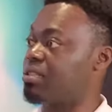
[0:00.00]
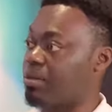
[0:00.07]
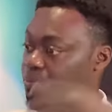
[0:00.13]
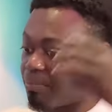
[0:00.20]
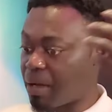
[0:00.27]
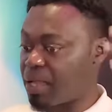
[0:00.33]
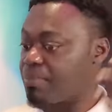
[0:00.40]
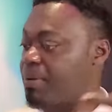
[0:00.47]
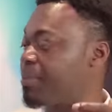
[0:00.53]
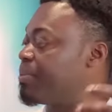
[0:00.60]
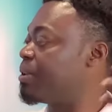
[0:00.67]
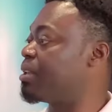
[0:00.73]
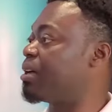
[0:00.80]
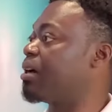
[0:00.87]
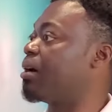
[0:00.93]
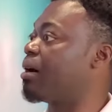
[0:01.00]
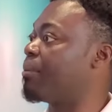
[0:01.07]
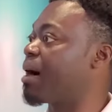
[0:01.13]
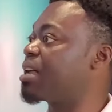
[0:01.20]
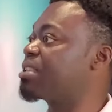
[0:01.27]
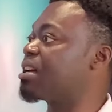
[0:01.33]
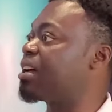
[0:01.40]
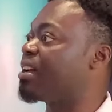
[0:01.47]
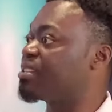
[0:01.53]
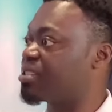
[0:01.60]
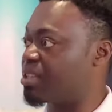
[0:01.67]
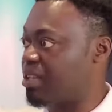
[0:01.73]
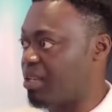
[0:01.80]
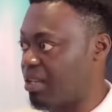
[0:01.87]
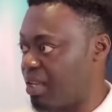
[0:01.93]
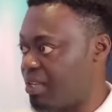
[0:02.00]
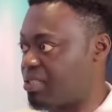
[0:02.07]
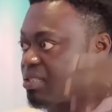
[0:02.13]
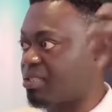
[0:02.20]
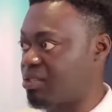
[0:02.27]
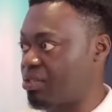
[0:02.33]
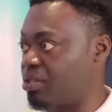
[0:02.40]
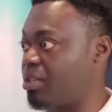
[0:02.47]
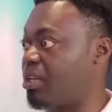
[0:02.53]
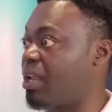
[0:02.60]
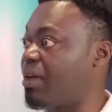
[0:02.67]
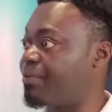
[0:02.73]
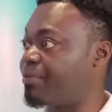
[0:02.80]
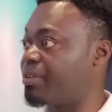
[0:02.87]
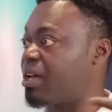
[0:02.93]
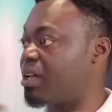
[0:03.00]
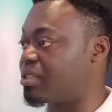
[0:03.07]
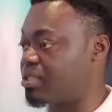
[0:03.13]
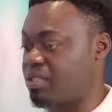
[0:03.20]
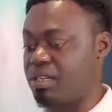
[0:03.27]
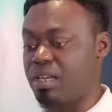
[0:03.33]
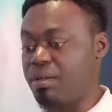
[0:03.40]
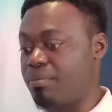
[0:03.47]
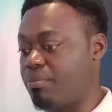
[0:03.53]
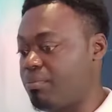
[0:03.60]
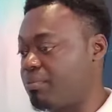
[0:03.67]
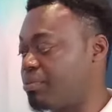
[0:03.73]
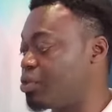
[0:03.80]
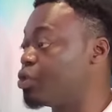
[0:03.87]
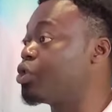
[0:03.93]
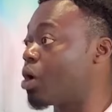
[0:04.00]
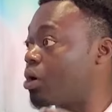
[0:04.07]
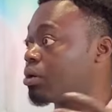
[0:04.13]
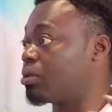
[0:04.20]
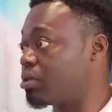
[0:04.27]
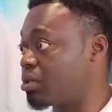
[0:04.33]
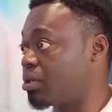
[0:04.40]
matter escalates to mm-hmm. the level that you don't.